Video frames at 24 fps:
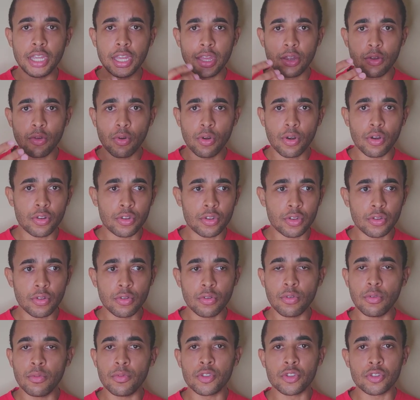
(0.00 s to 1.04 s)
in order
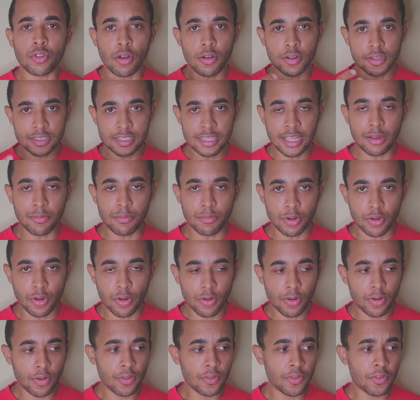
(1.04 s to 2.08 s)
to start seeing
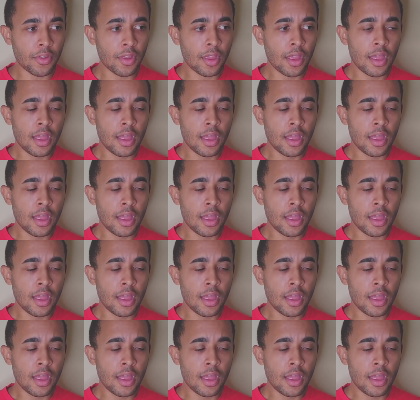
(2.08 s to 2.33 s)
returns.